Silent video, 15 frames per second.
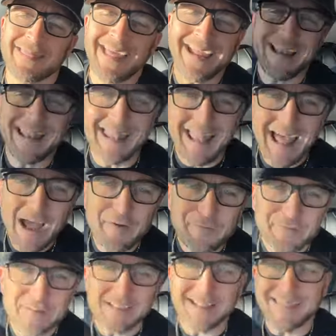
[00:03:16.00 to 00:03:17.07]
they
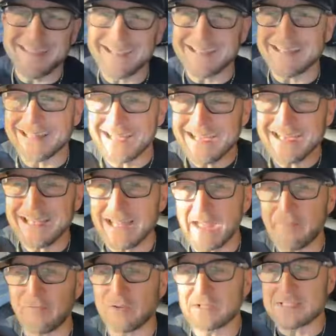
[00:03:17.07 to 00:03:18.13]
left the elite
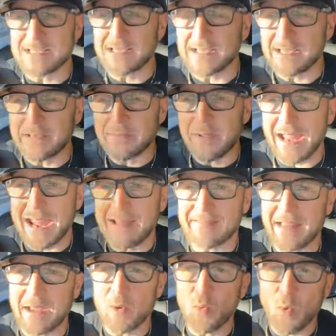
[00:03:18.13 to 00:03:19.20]
level team
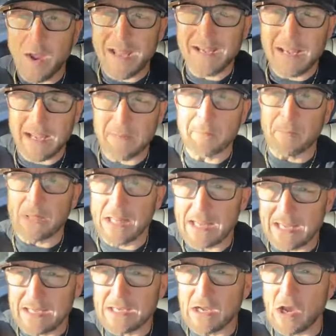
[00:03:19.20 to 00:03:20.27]
and they went and
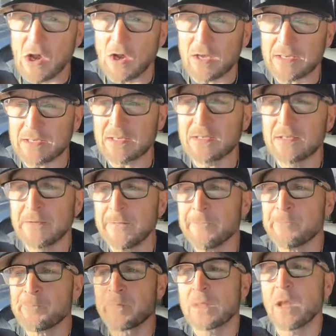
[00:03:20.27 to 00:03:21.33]
played on
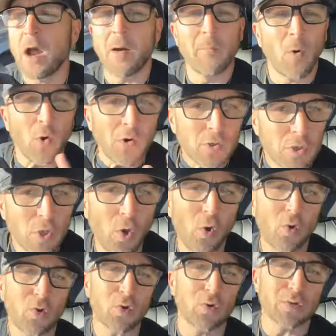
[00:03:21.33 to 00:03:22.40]
a more
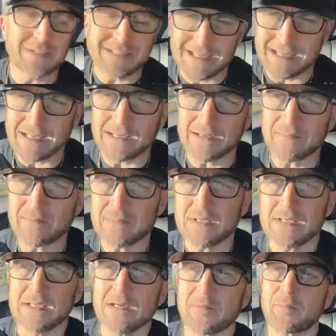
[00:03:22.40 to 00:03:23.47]
local team,
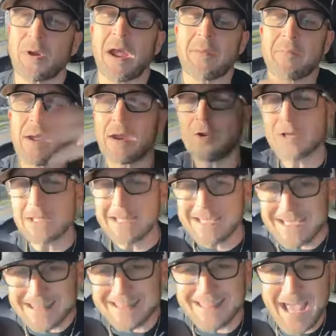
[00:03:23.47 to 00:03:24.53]

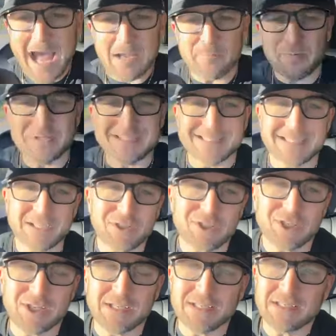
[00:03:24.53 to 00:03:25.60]
primarily at that
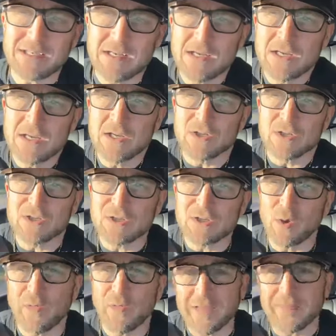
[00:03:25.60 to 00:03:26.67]
position,
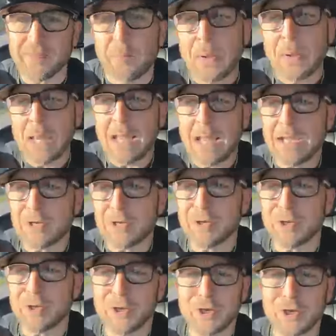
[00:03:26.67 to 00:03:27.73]
so that the player
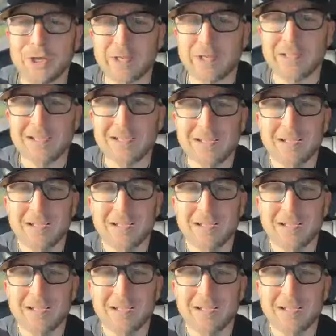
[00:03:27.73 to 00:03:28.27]
could